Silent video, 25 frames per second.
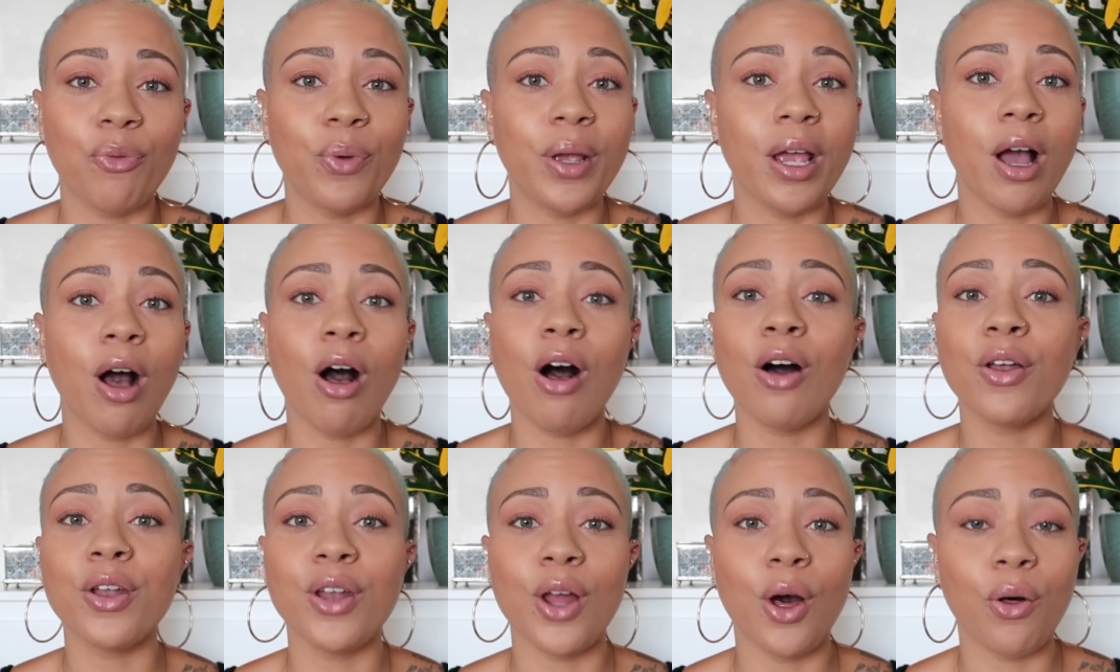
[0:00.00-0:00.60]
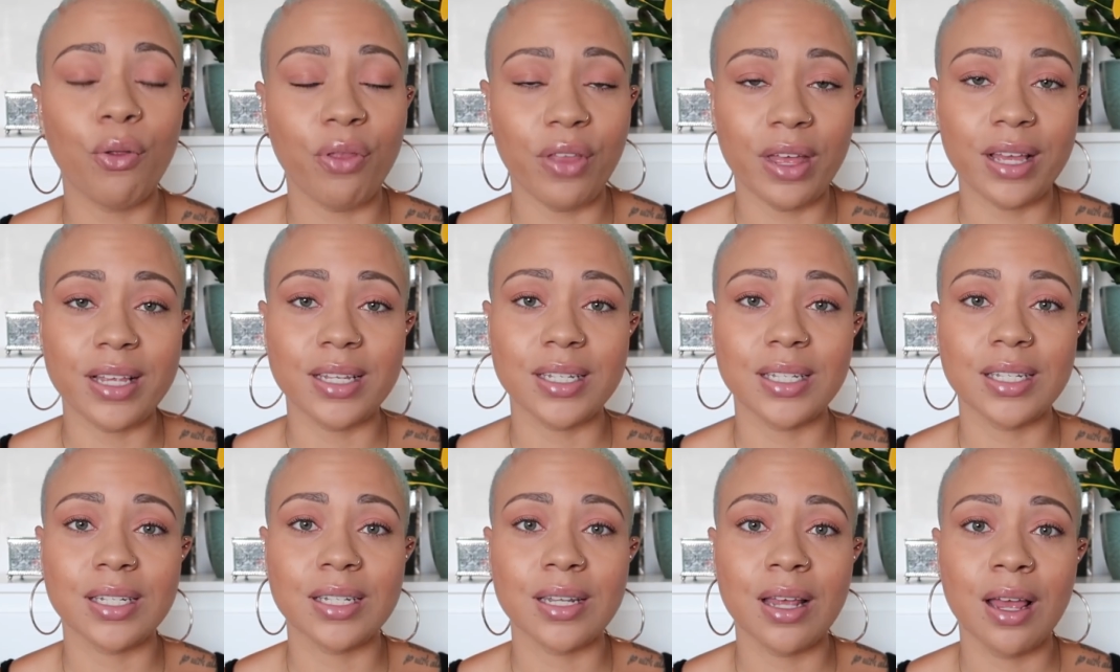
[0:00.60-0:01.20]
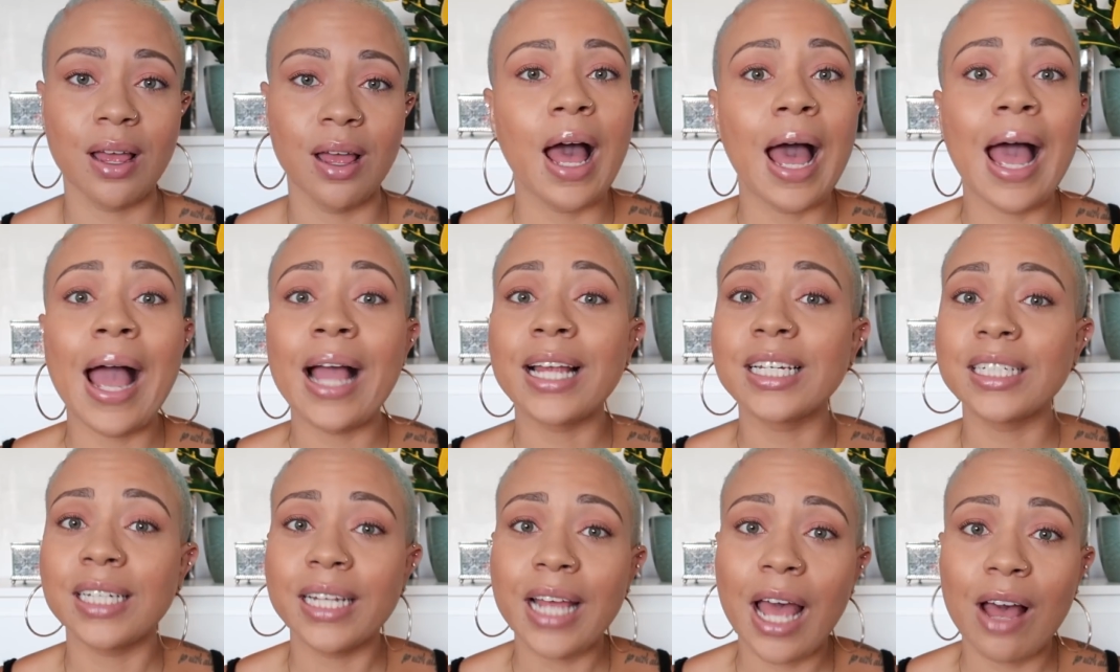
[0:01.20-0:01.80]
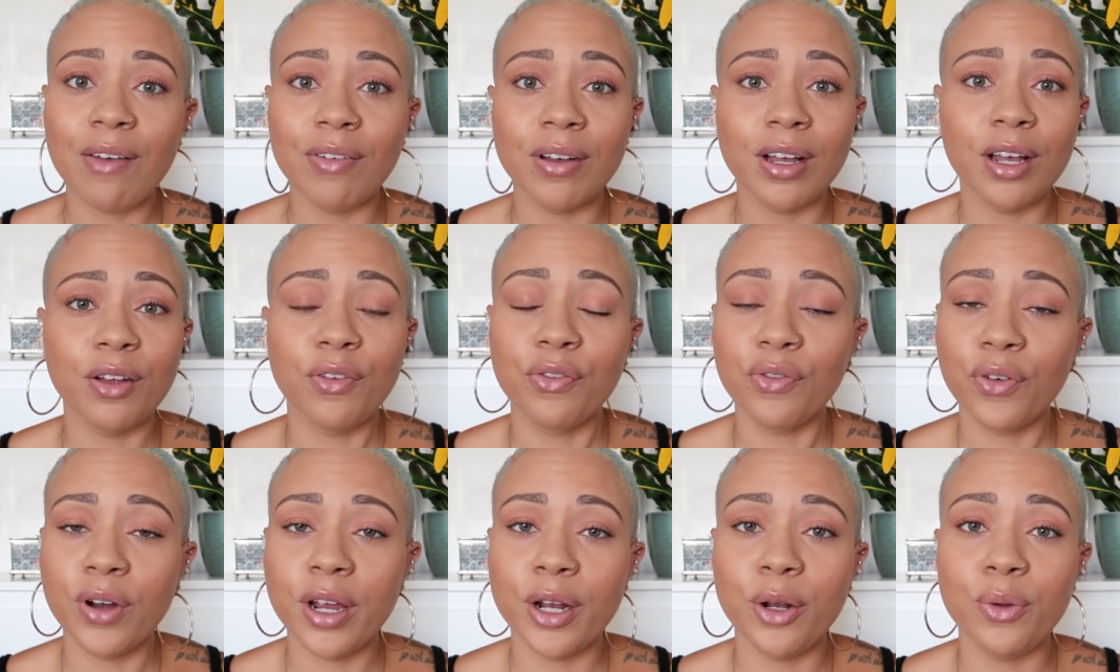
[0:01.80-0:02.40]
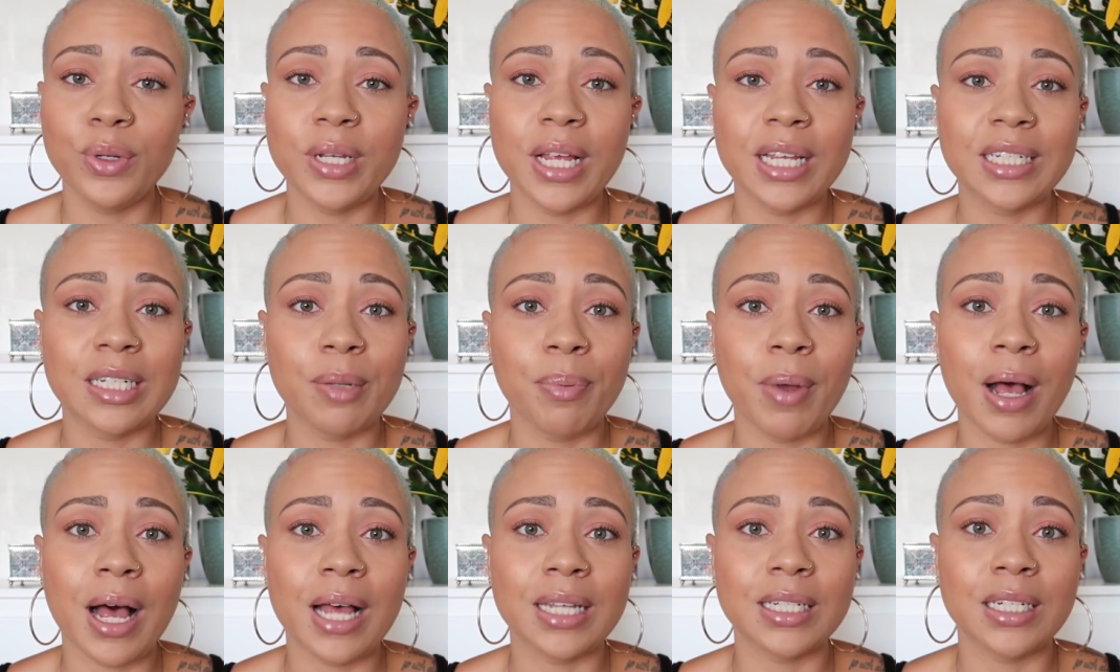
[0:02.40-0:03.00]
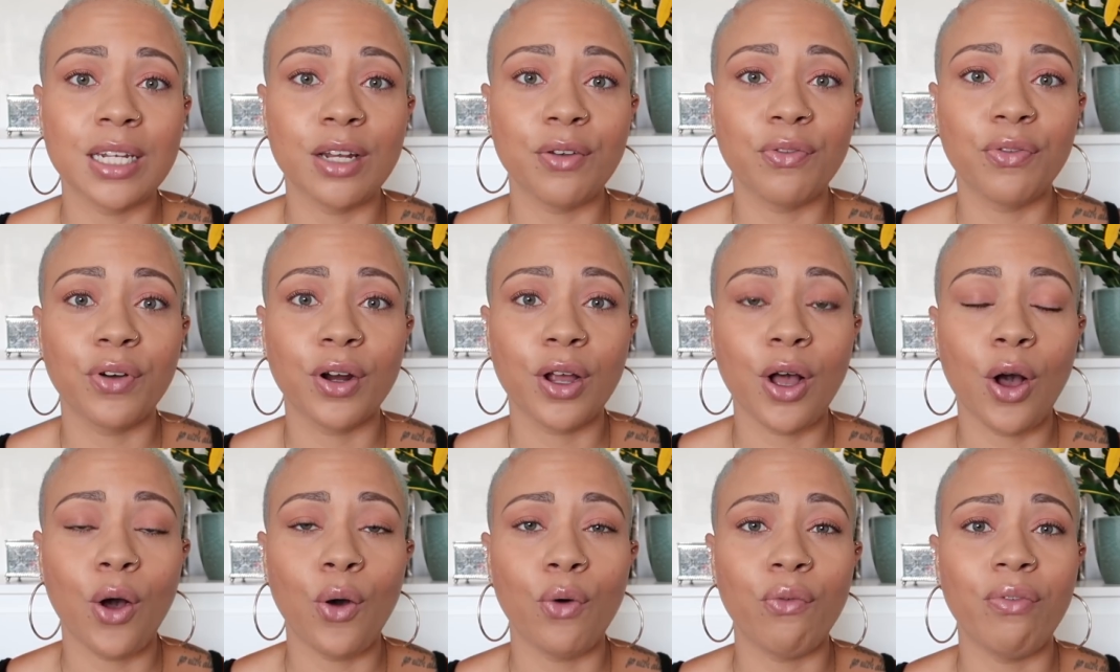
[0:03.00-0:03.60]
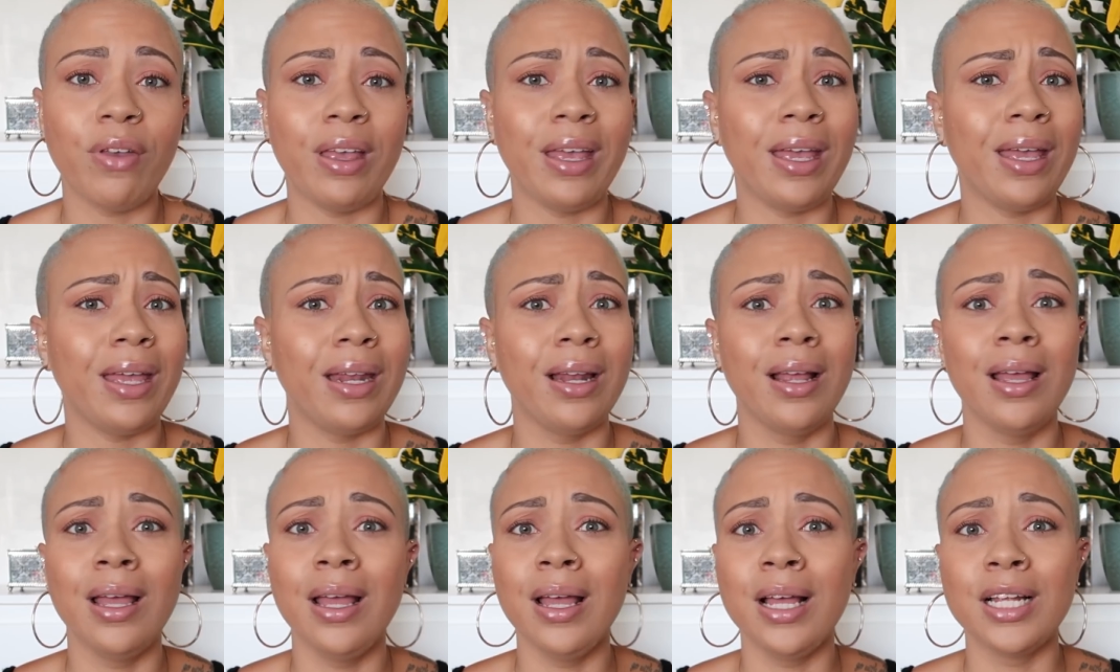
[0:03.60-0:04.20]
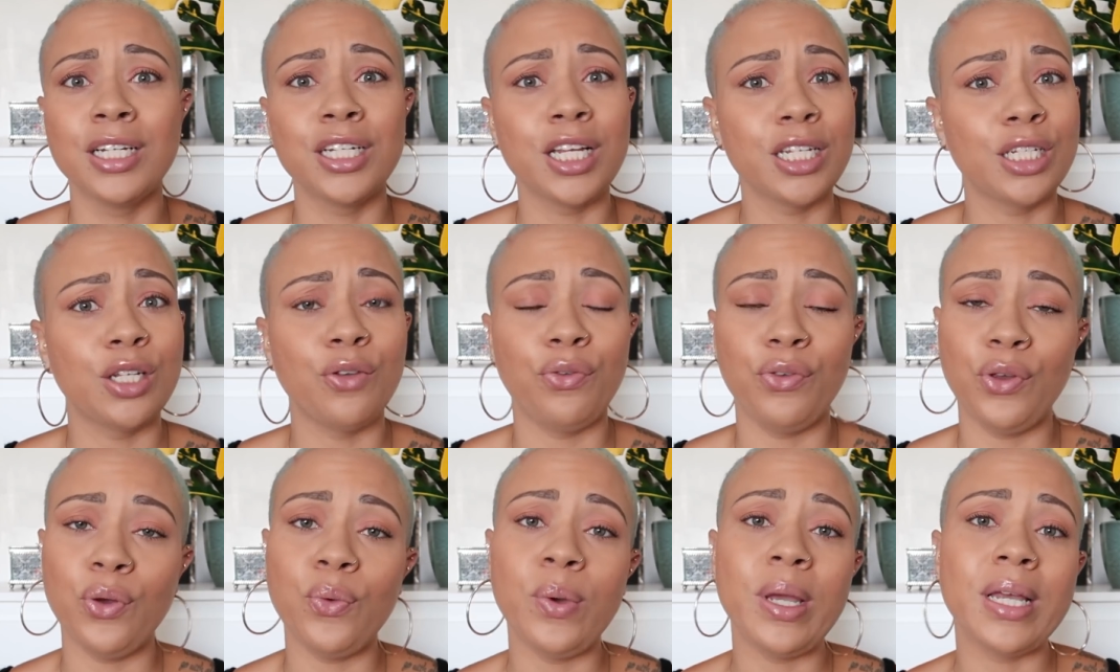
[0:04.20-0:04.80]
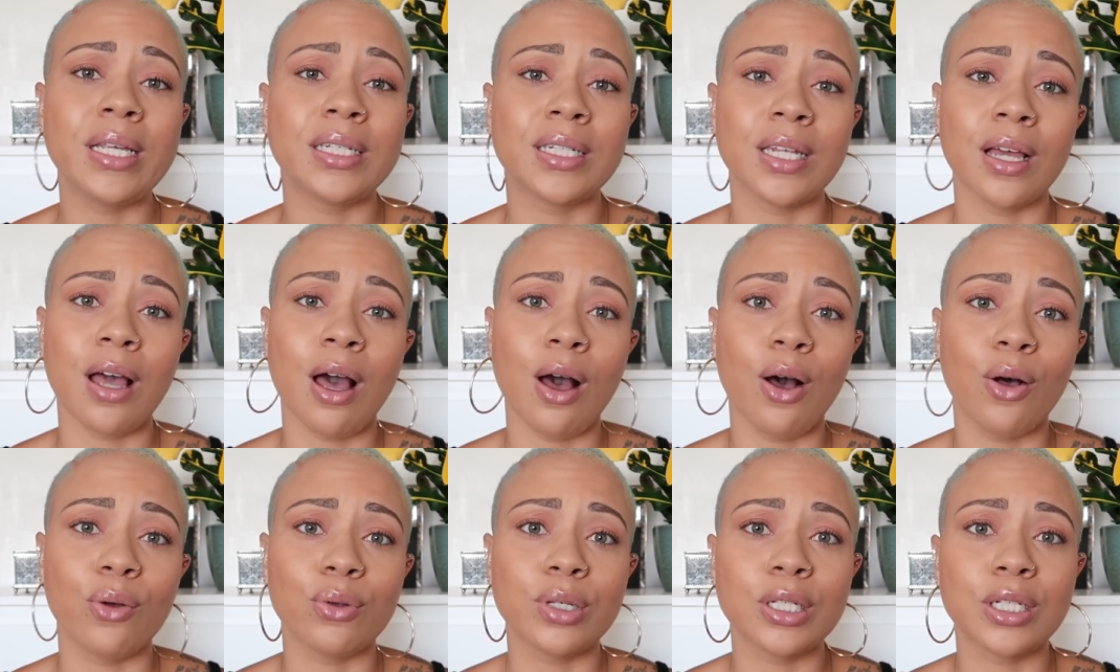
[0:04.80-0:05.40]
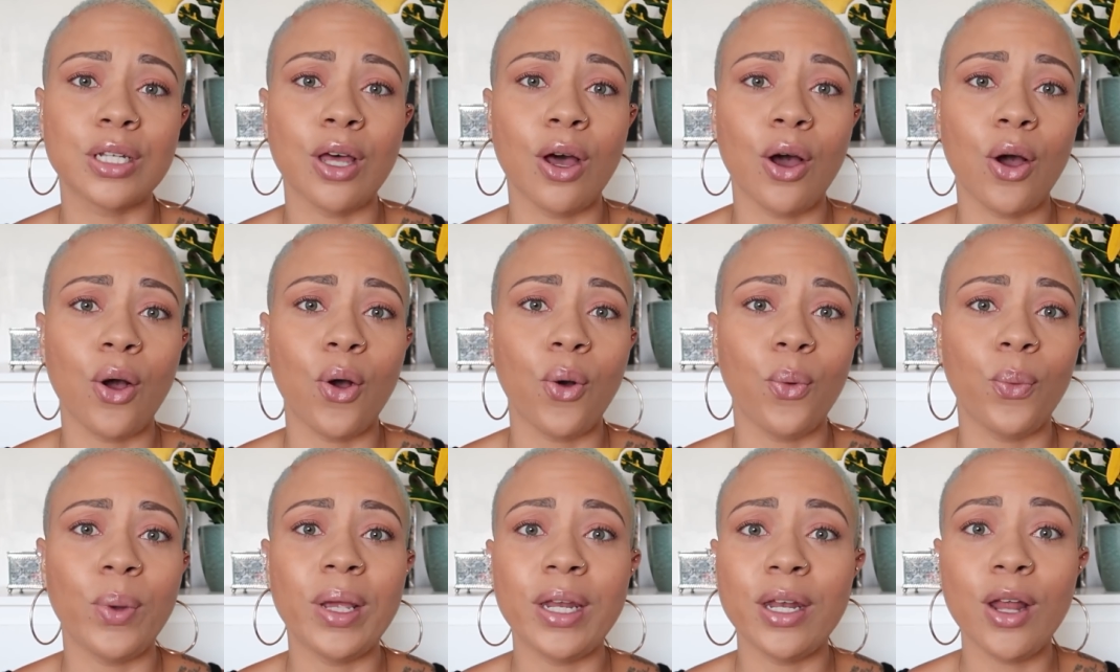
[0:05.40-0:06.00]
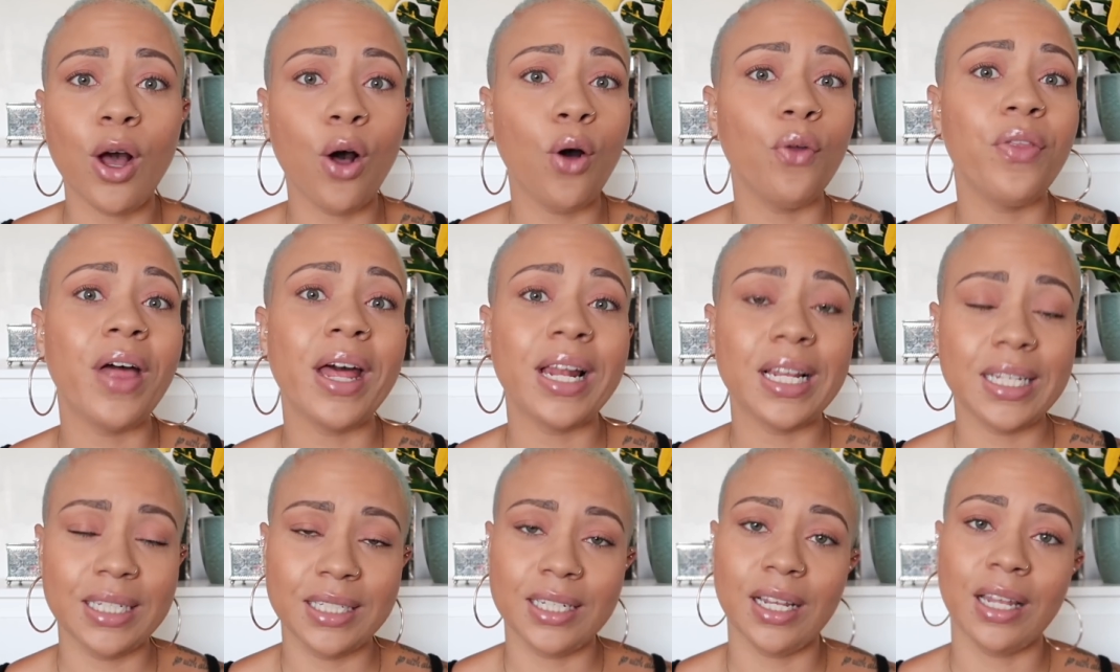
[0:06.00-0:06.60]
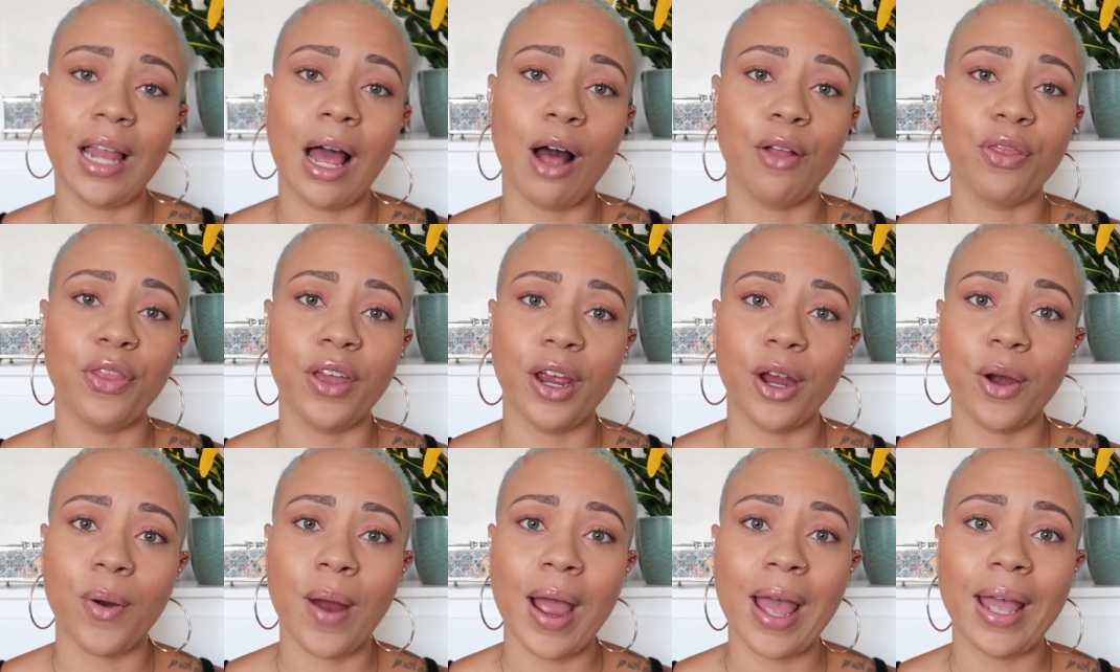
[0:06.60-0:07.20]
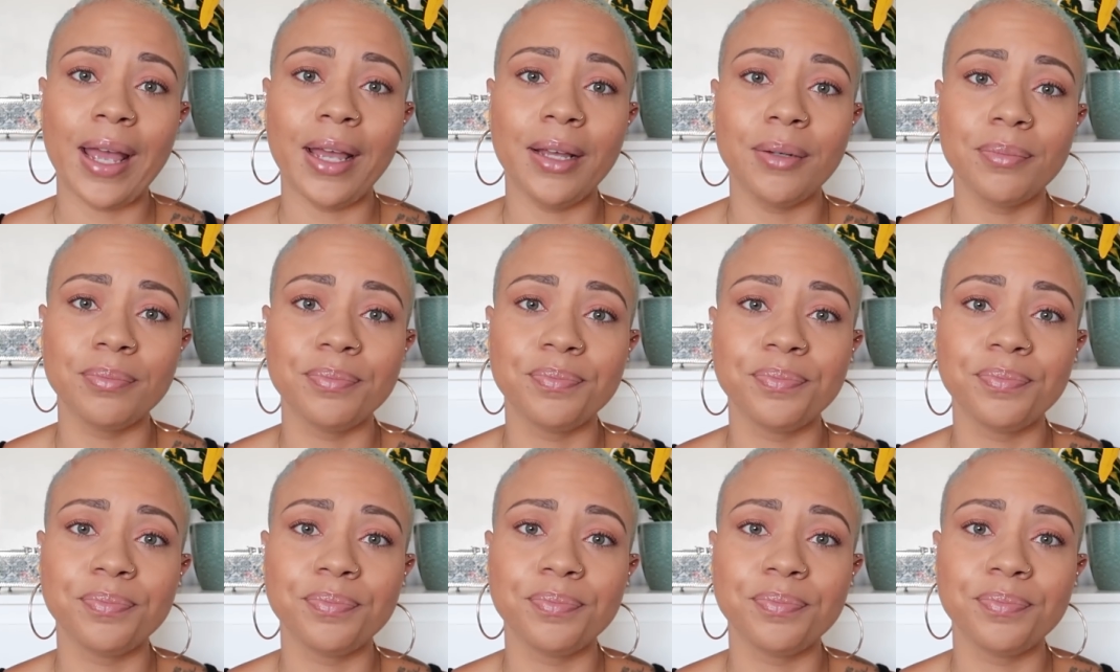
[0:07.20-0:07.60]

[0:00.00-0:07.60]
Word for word: We all know this. I actually have a good friend who tested positive for COVID just a few weeks ago. So we know that it's still out there, right?